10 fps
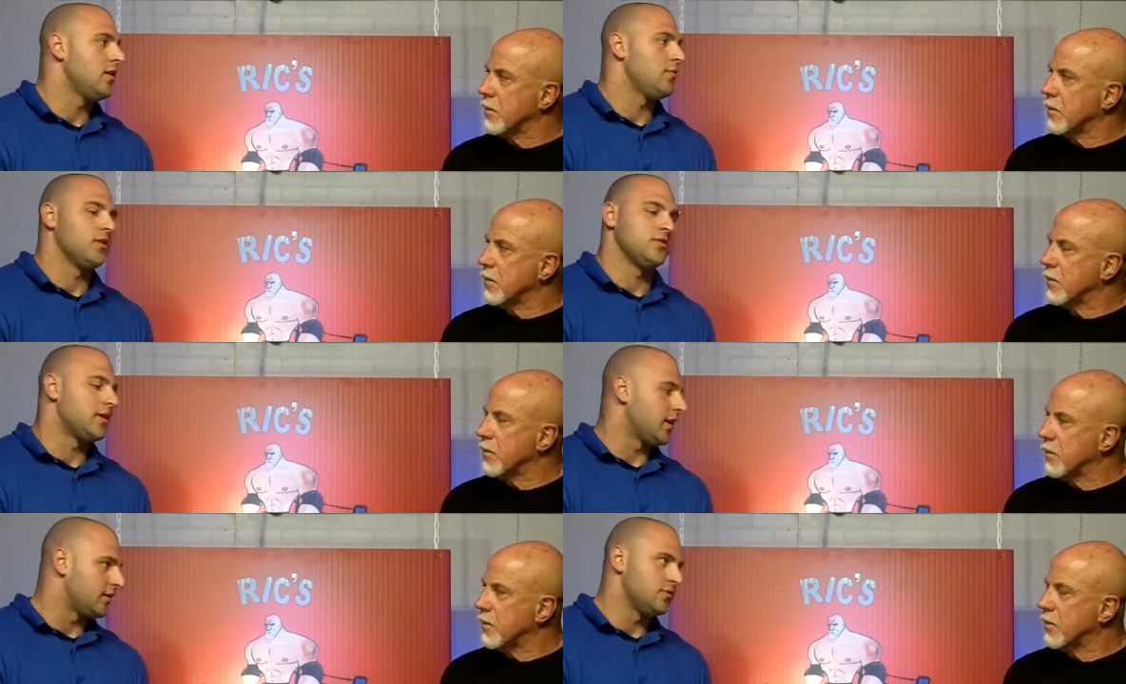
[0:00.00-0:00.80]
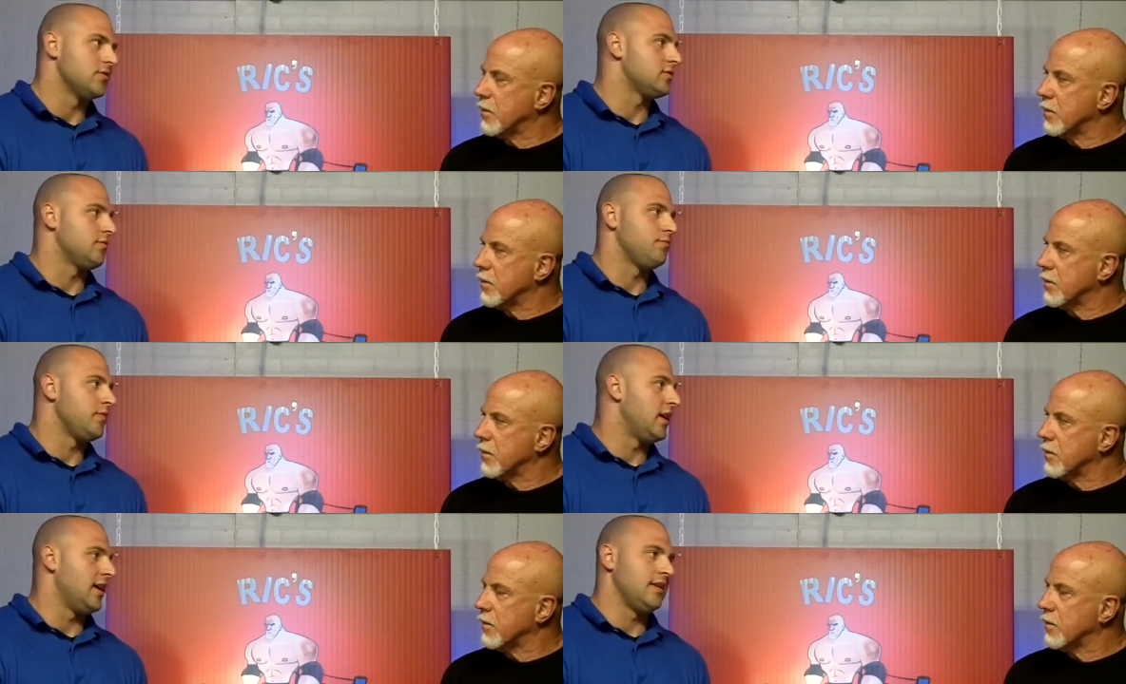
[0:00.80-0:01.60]
Speaker 1: because your body can just
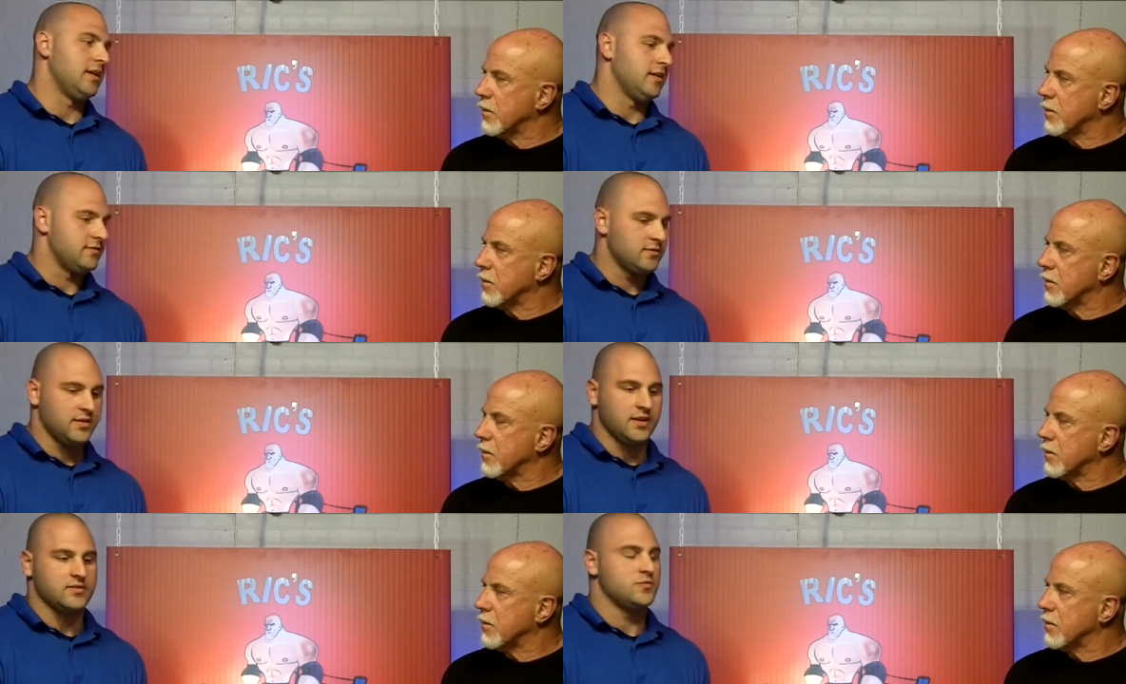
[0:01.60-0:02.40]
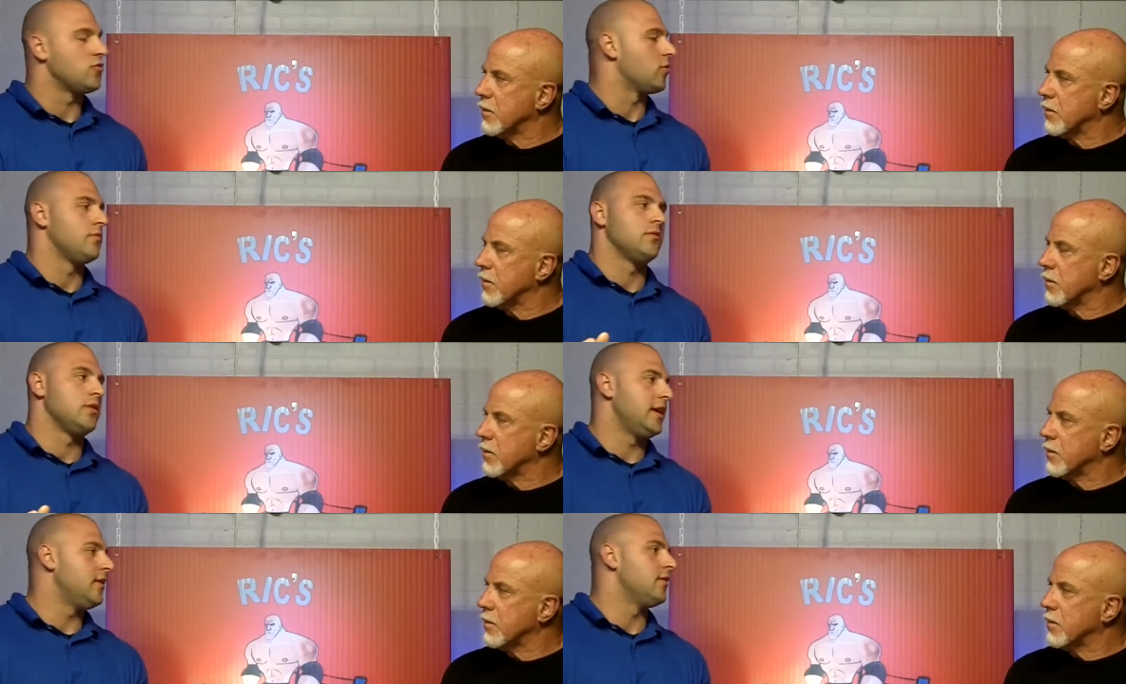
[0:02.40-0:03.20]
it, it, it's it's absorbed
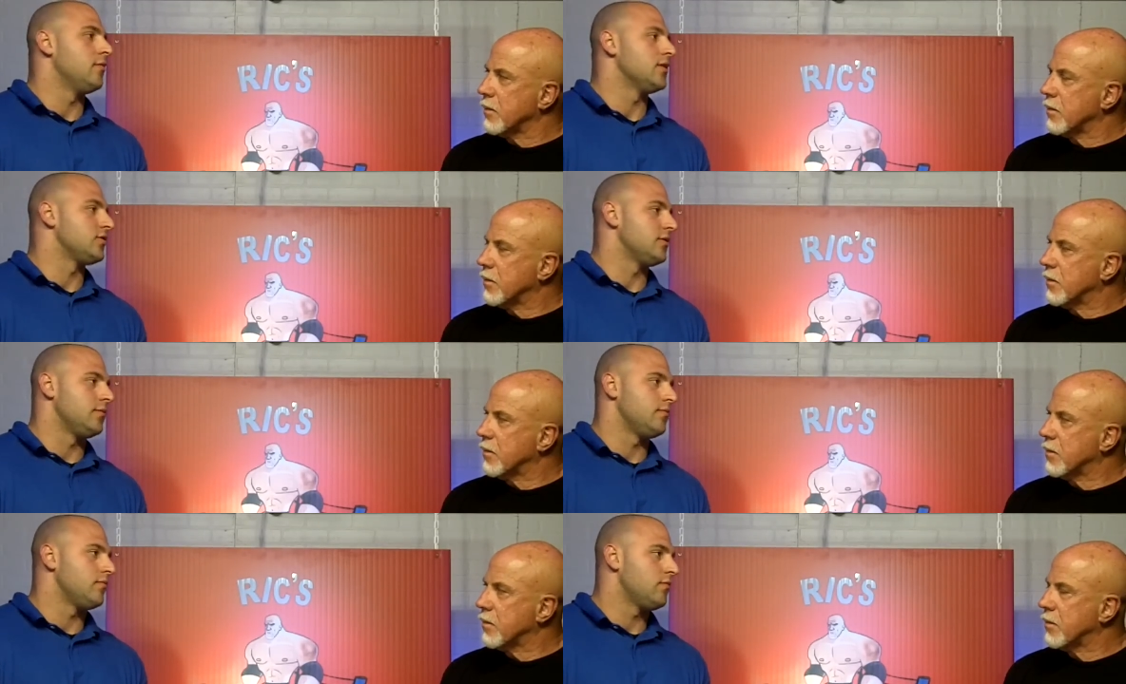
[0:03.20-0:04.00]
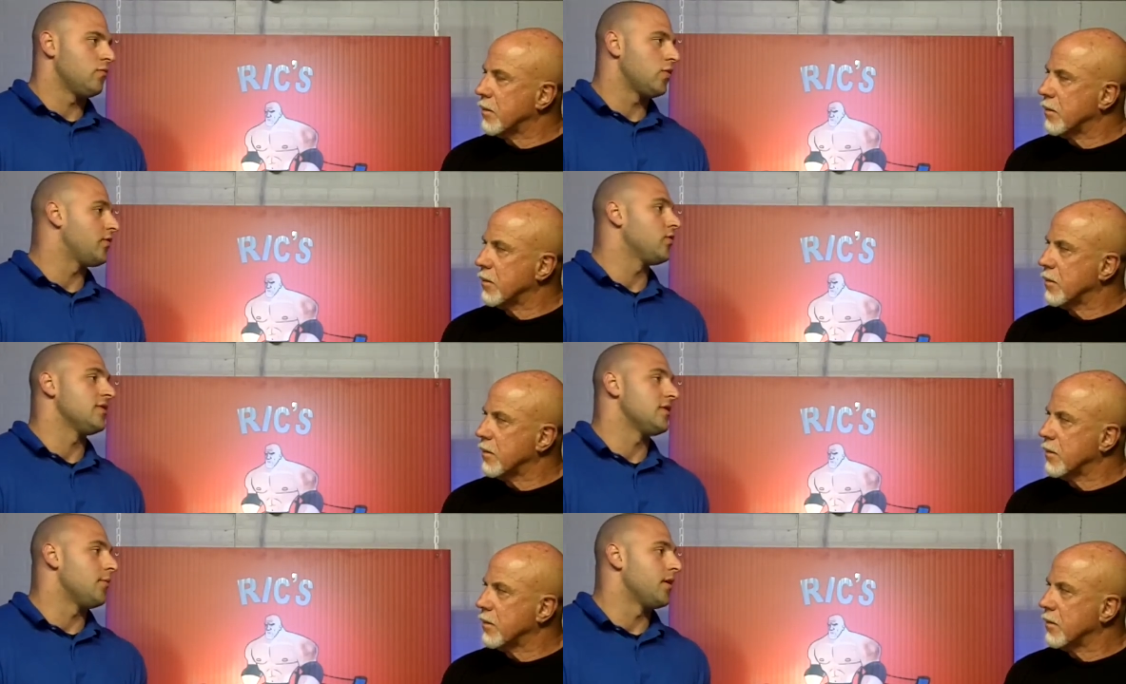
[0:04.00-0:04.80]
into the bloodstream right through
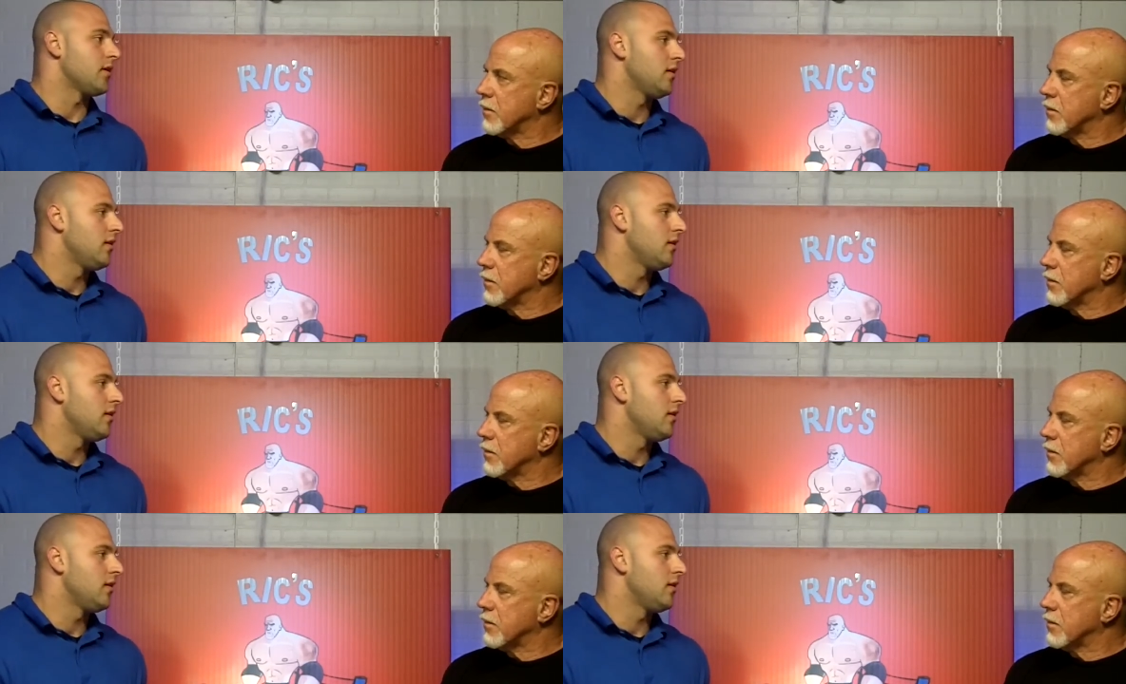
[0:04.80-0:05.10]
the stomach.